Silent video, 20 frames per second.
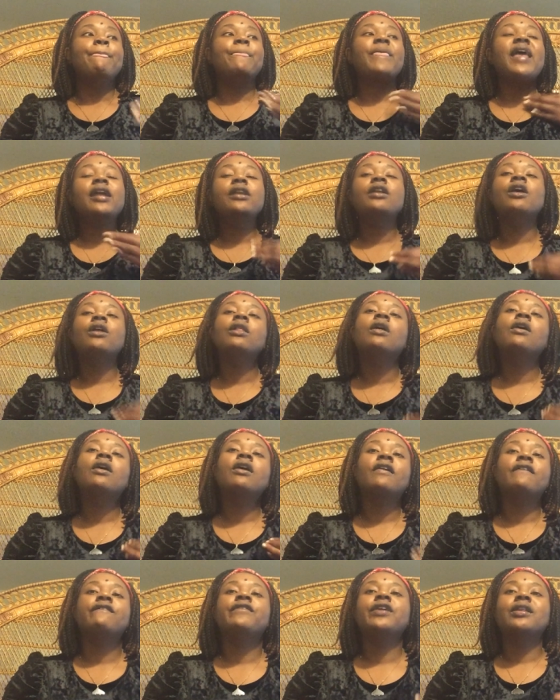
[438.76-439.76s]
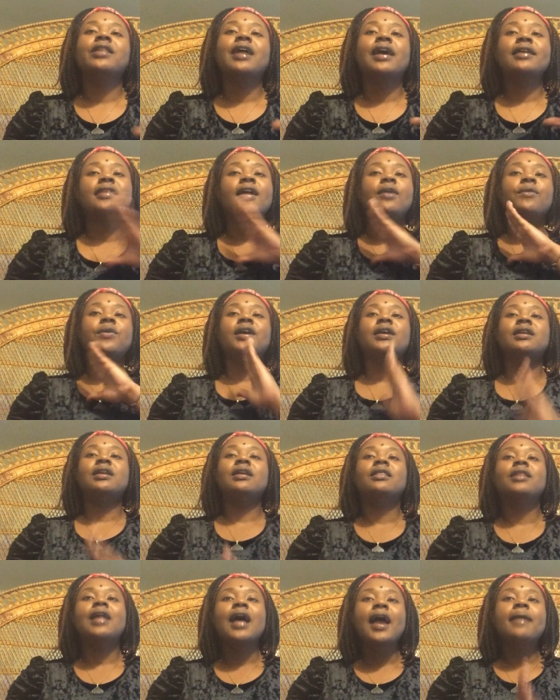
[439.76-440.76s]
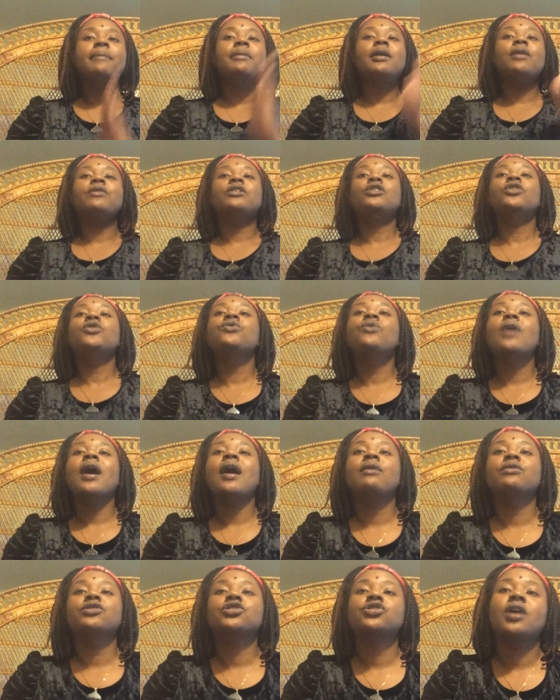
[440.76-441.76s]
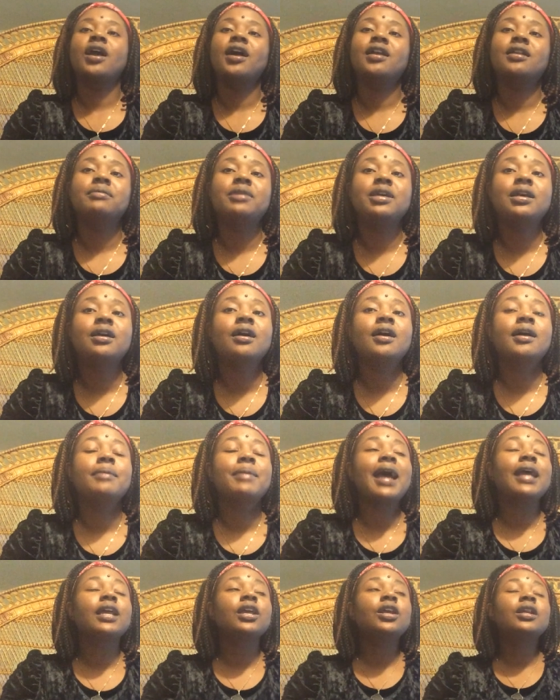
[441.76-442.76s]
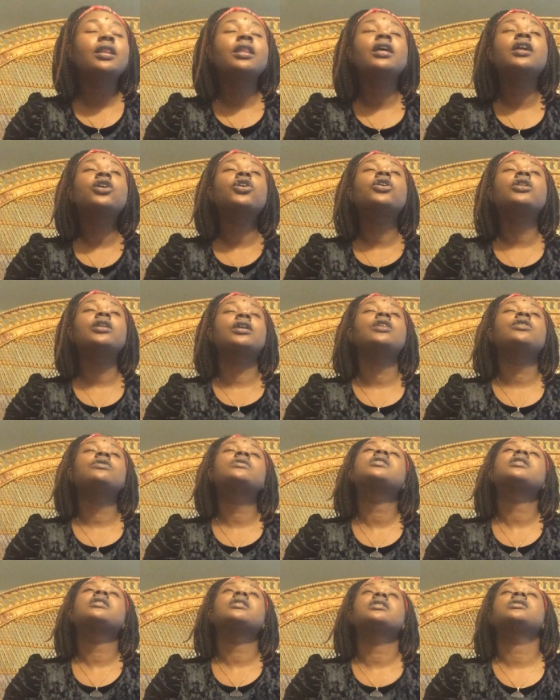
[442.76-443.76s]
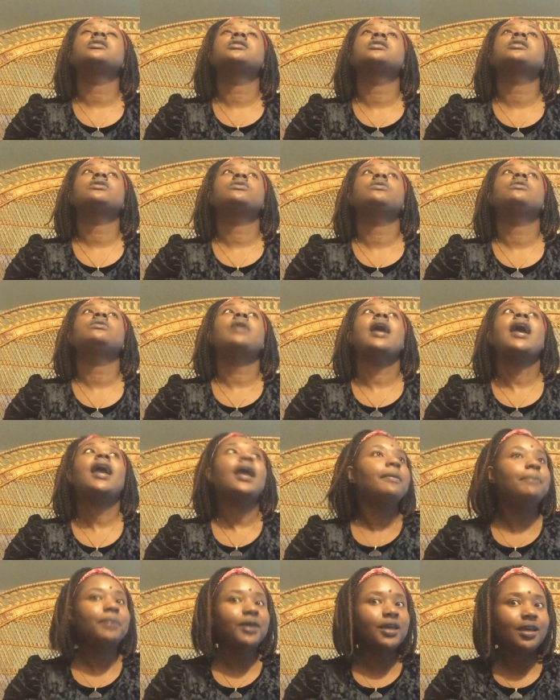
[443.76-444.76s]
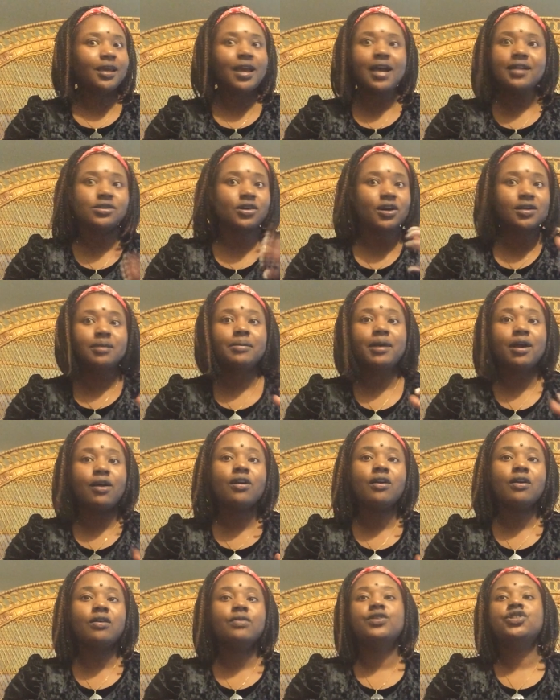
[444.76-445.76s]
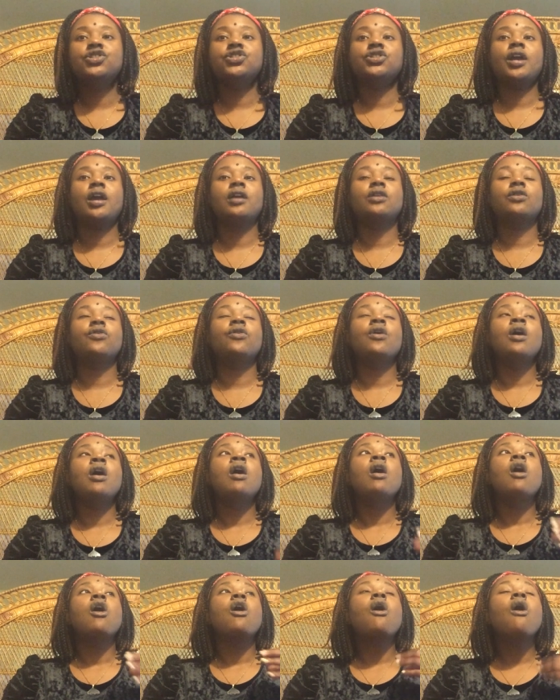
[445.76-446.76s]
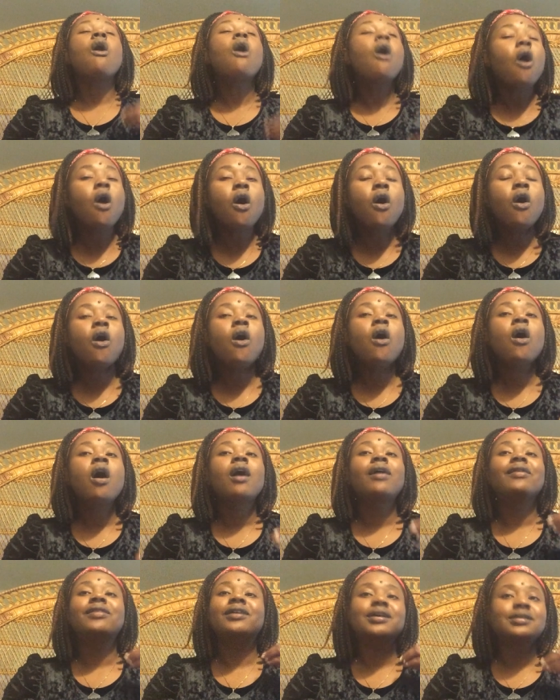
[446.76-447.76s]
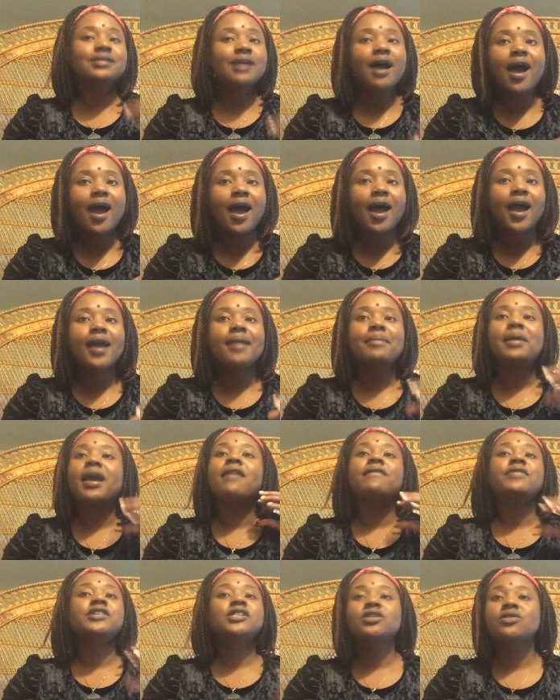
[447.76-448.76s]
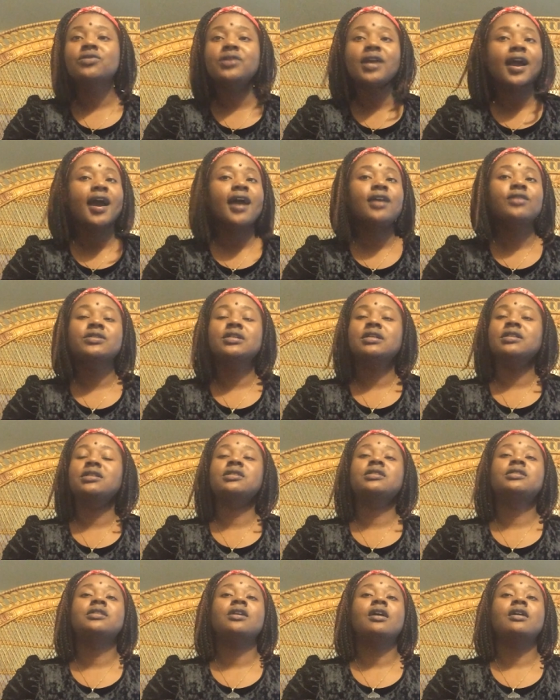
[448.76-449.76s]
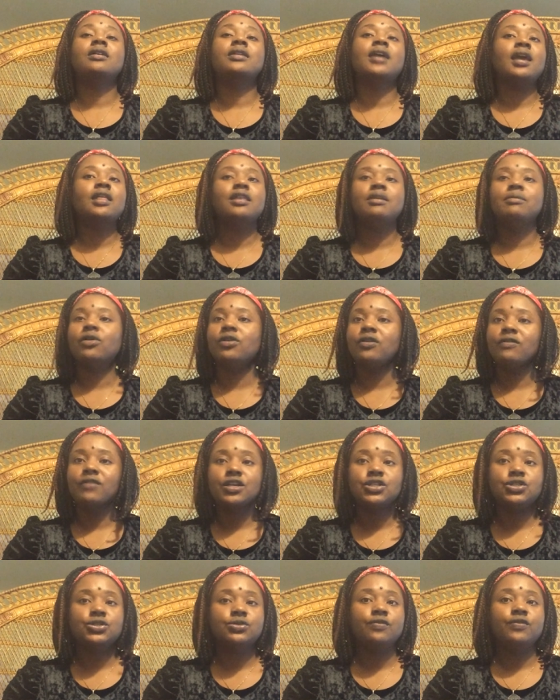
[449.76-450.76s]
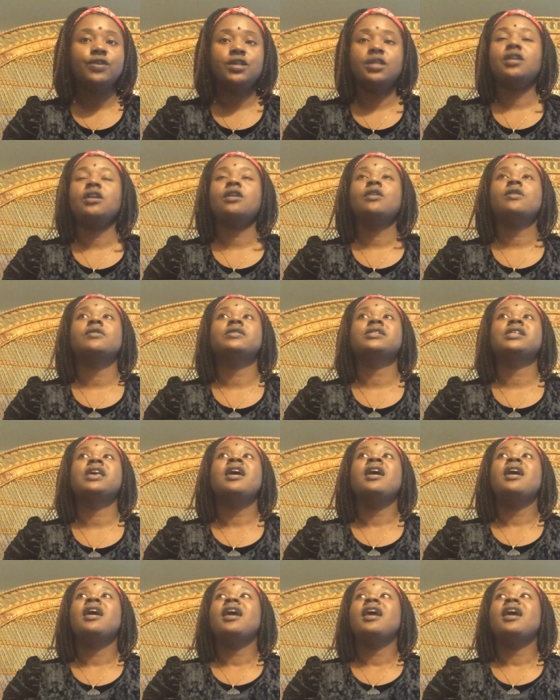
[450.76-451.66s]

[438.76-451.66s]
they no longer felt like they were in alignment with who I was trying to become. I literally used to listen to AP. I talked about her on this channel all the time. Every single day I used to listen to her daily motivational videos.